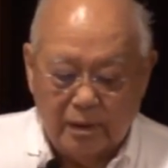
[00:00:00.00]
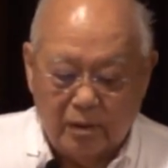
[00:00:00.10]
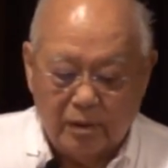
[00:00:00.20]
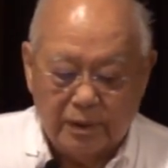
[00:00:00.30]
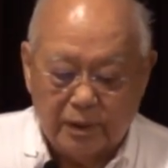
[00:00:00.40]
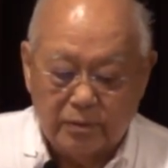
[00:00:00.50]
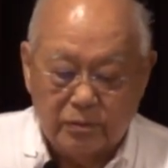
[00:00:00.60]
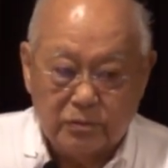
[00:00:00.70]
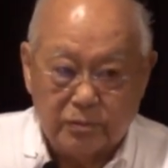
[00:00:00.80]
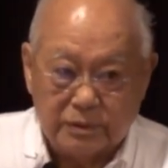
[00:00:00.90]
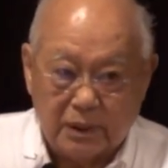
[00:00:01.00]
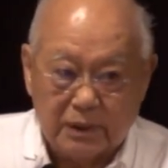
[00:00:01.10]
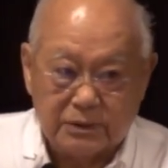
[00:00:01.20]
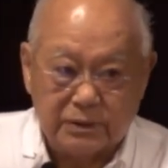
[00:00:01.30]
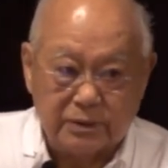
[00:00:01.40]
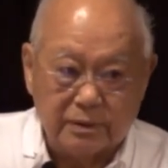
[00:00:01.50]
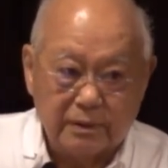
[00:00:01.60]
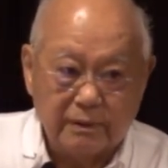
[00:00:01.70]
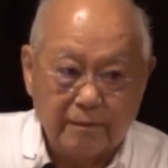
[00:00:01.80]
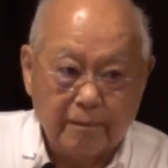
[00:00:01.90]
All he can do is lecture.
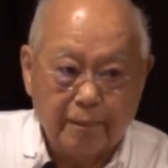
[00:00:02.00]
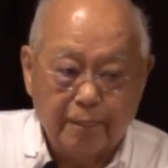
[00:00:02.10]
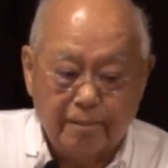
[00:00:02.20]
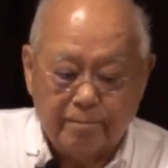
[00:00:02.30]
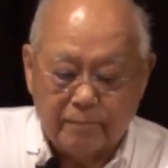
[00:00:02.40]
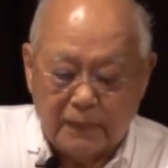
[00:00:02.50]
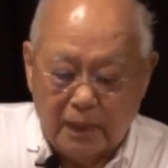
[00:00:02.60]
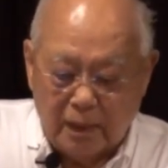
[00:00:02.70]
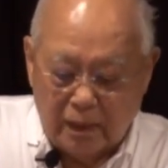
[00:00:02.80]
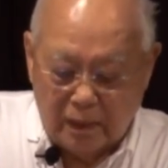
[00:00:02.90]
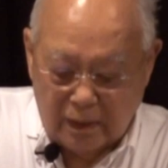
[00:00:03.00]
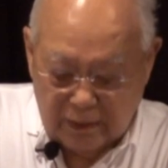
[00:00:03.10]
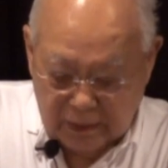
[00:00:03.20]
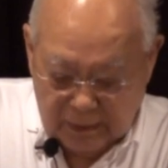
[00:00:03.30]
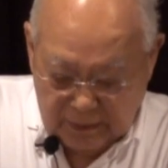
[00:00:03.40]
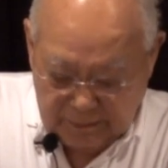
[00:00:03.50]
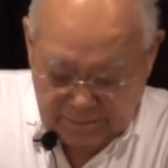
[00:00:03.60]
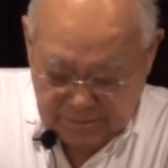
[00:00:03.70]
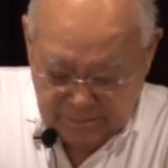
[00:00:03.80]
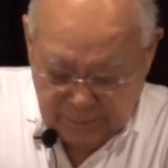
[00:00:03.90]
Our
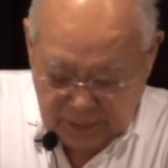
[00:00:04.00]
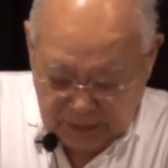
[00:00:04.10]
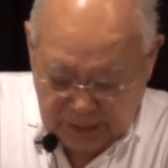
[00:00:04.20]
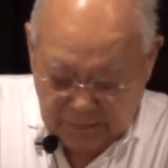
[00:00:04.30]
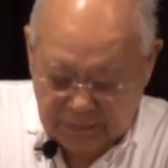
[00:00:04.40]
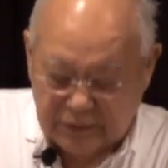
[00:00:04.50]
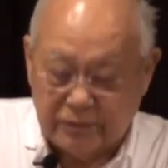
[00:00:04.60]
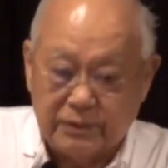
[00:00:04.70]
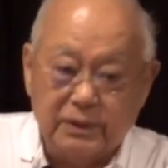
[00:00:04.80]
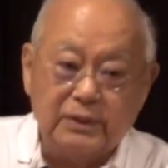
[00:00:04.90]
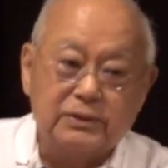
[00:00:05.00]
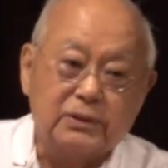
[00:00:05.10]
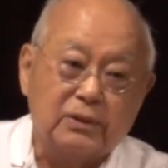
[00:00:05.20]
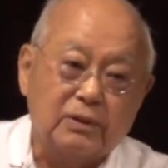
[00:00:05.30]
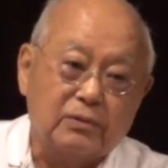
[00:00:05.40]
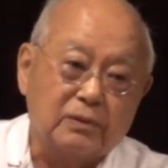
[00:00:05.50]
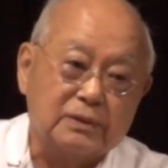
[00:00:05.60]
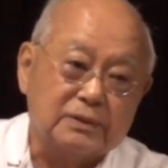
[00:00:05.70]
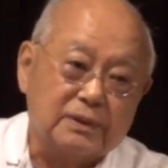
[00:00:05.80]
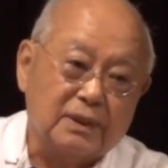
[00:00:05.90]
um, chemistry teacher
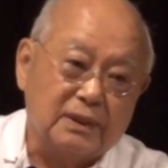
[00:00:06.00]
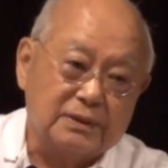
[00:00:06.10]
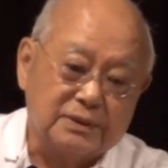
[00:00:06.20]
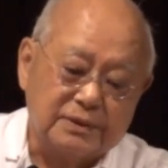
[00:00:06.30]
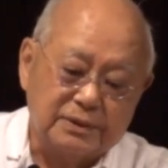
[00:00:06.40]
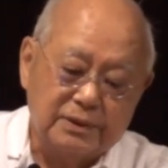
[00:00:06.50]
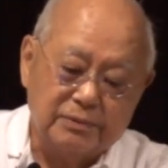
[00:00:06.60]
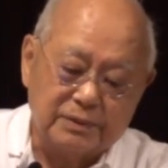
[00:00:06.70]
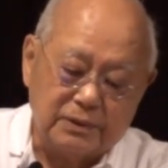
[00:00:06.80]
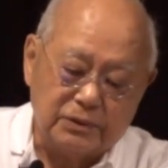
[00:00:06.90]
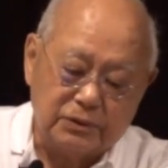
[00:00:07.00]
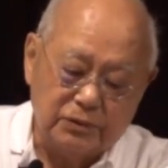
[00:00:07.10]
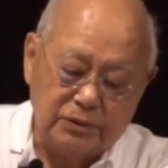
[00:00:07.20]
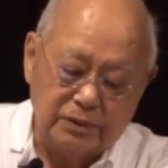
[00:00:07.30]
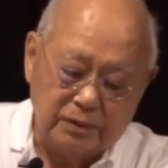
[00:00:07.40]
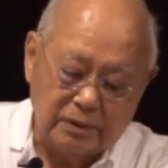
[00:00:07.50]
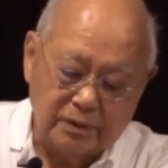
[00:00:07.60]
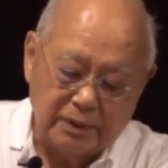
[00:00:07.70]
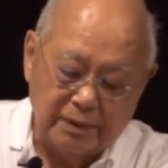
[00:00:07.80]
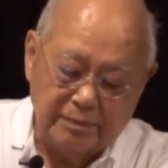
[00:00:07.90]
was the nicest. He was a
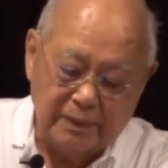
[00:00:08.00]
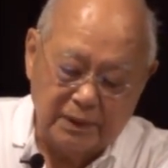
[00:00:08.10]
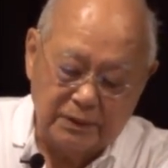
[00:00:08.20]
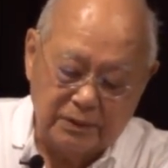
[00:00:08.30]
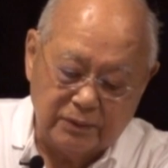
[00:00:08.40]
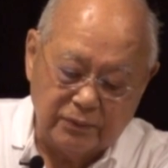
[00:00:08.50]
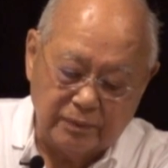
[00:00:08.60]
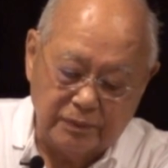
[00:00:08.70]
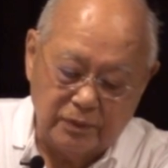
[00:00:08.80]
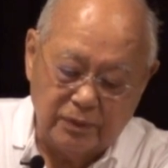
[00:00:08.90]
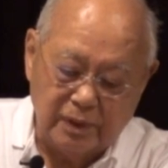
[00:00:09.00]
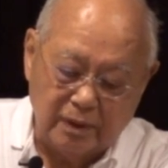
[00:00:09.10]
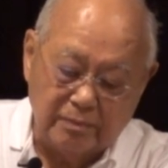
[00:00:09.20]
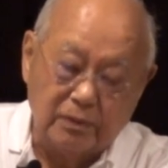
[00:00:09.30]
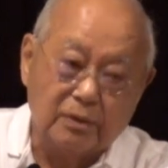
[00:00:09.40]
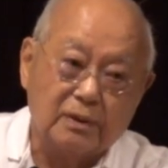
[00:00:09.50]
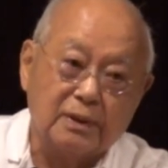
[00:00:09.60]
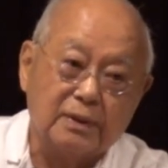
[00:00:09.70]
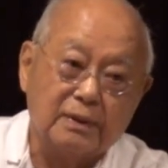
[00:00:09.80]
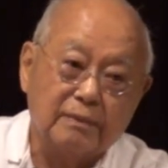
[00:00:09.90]
junior chem major from UCal
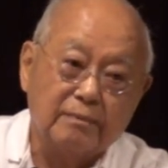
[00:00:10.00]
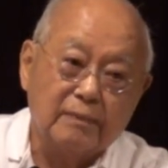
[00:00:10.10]
Berkeley,